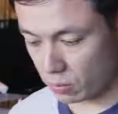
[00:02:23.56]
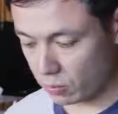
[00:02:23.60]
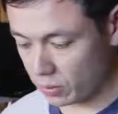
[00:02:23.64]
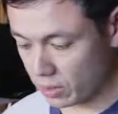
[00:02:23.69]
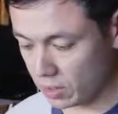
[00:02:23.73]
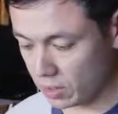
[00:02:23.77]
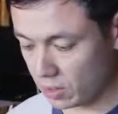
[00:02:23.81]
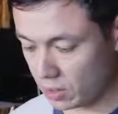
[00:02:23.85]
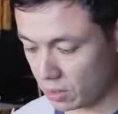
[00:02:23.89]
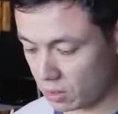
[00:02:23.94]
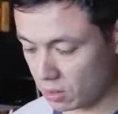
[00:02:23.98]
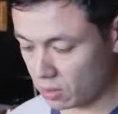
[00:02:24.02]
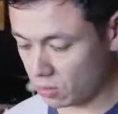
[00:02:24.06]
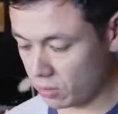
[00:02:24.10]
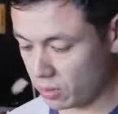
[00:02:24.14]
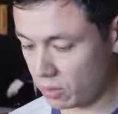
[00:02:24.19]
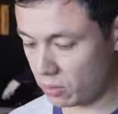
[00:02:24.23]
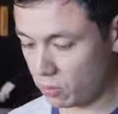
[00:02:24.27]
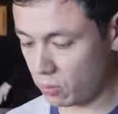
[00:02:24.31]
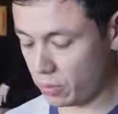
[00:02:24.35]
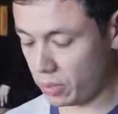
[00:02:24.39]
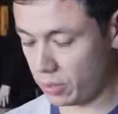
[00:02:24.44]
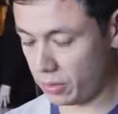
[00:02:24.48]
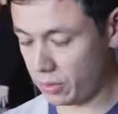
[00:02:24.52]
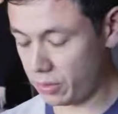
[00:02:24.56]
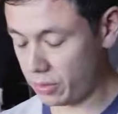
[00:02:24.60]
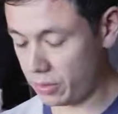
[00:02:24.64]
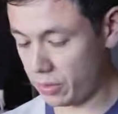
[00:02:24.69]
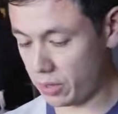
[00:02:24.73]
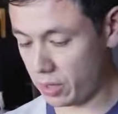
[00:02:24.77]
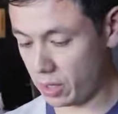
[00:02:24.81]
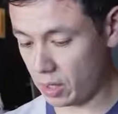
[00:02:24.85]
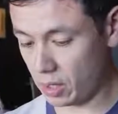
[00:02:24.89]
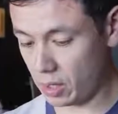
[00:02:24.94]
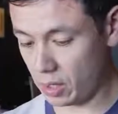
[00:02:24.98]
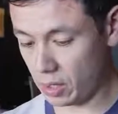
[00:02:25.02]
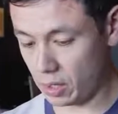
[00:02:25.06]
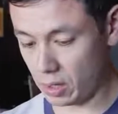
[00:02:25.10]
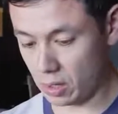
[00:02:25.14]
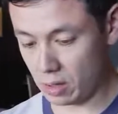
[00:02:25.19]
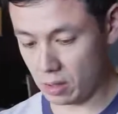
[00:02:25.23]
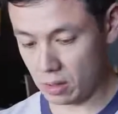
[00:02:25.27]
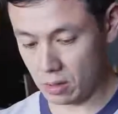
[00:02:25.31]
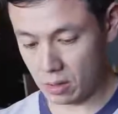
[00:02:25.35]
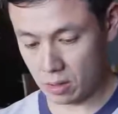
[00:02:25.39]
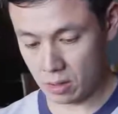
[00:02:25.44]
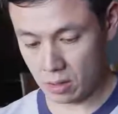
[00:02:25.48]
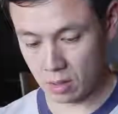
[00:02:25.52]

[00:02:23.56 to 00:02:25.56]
don't we get going with the